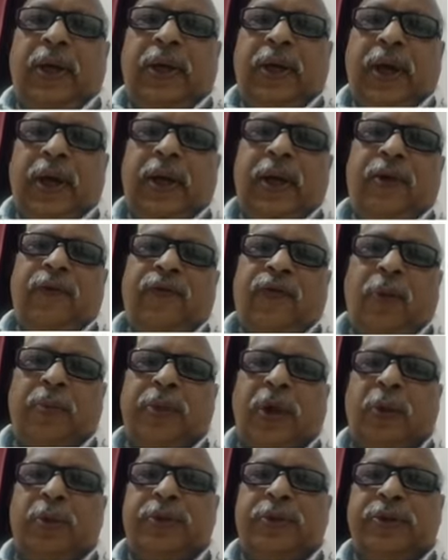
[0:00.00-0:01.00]
taken from the
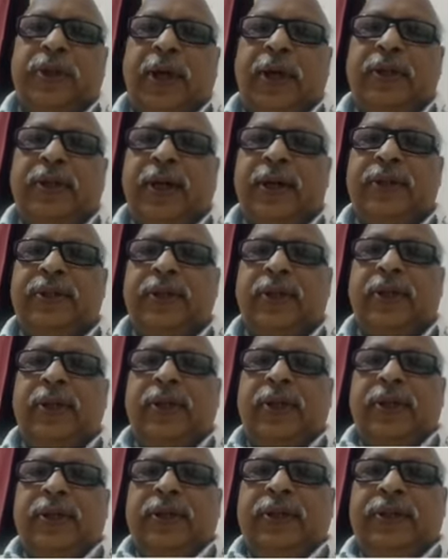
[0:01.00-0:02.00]
outside, that is a
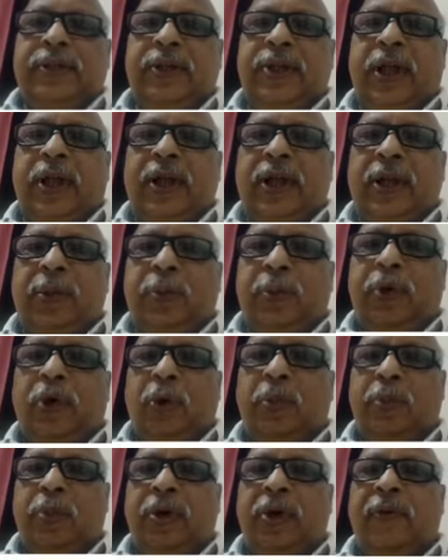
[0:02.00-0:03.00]
serial input
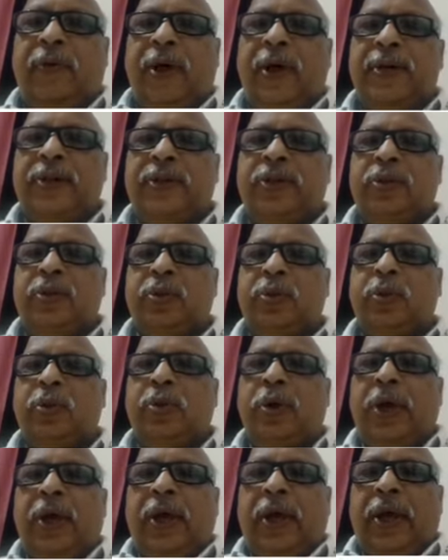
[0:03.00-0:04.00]
output device through
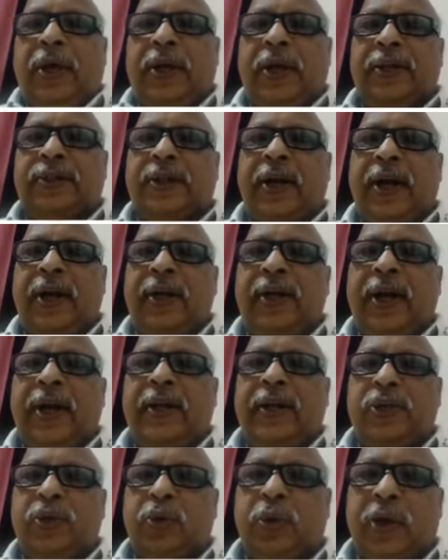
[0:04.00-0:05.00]
SID
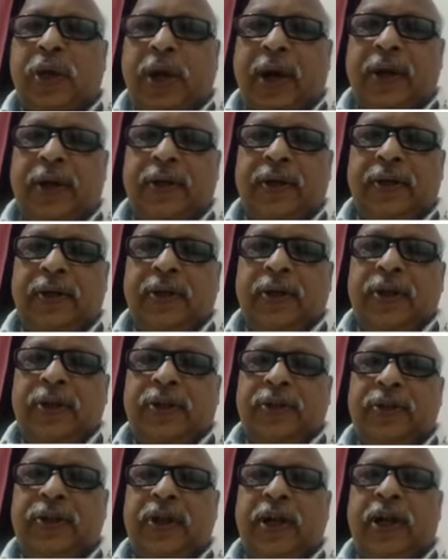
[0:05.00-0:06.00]
and SOD line,
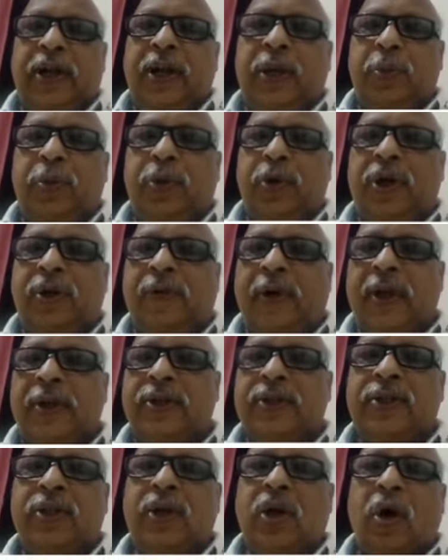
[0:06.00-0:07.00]
serial input
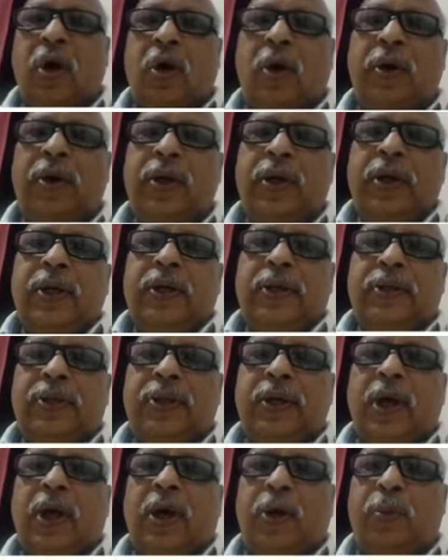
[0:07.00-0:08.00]
device or
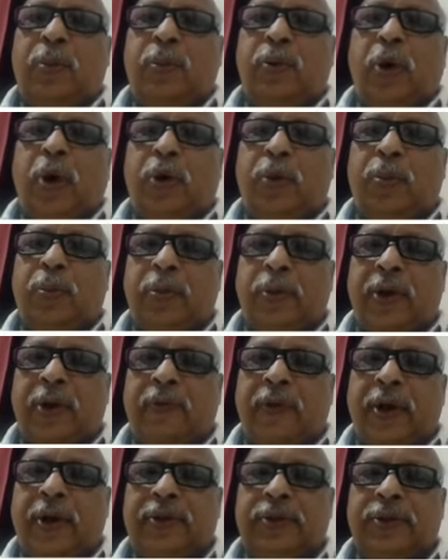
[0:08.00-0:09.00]
serial output
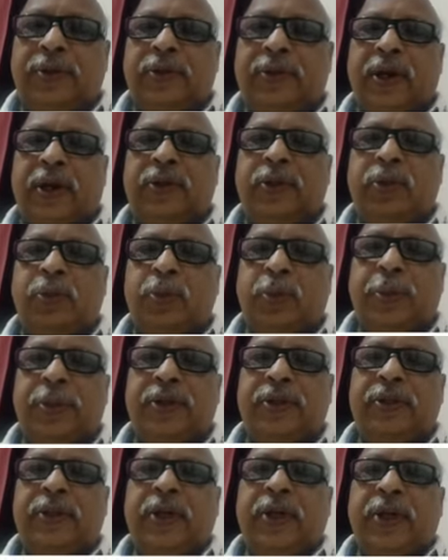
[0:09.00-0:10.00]
device. These are the 2
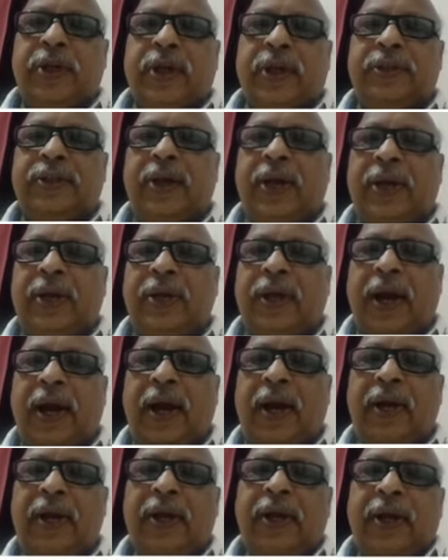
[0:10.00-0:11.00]
pins, SID
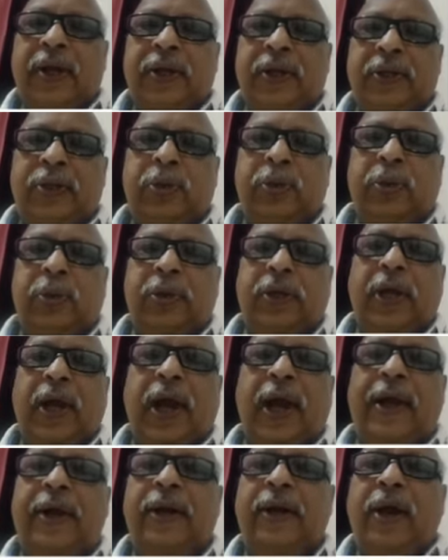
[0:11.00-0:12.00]
and SOD.
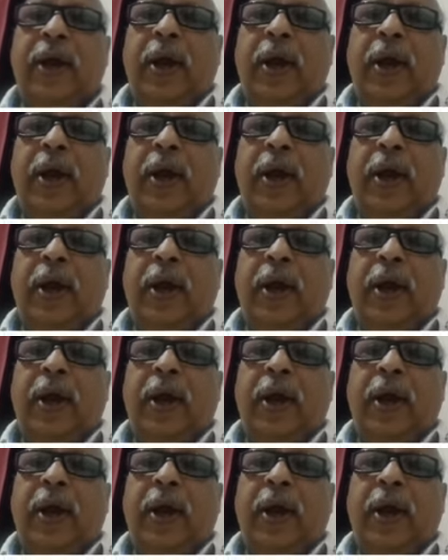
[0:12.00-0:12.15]
And